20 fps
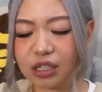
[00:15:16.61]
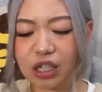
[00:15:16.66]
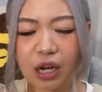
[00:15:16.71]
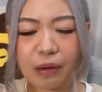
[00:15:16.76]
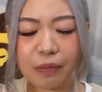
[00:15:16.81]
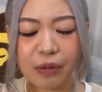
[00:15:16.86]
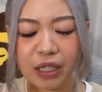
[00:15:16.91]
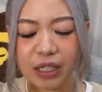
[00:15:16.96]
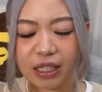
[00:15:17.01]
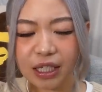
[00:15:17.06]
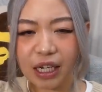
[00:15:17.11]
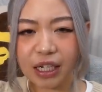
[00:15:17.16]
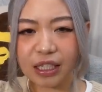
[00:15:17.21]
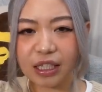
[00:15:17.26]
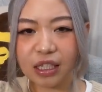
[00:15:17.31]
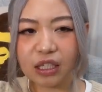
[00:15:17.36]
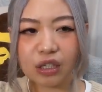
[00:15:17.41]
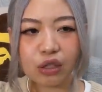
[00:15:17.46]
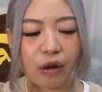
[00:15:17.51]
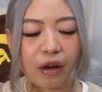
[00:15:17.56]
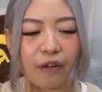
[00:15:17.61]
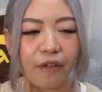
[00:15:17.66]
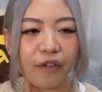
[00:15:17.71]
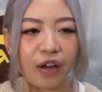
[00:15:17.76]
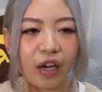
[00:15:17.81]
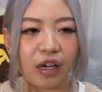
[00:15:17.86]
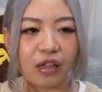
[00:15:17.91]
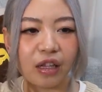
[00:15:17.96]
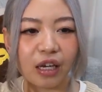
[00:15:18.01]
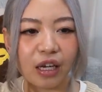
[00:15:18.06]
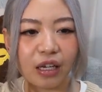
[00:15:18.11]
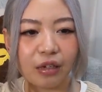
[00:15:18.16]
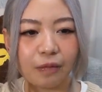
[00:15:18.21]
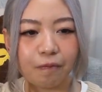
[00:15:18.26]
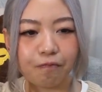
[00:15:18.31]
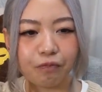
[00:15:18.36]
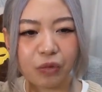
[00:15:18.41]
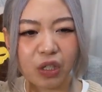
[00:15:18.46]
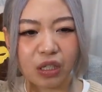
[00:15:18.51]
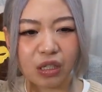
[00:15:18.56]
japanese sizing so i find that
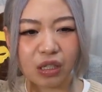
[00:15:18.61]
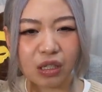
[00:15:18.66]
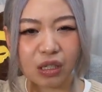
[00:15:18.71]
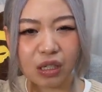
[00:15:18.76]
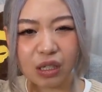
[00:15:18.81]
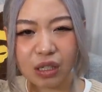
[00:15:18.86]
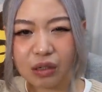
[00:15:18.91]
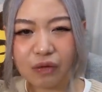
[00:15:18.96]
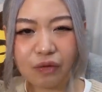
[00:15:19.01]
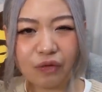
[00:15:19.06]
it's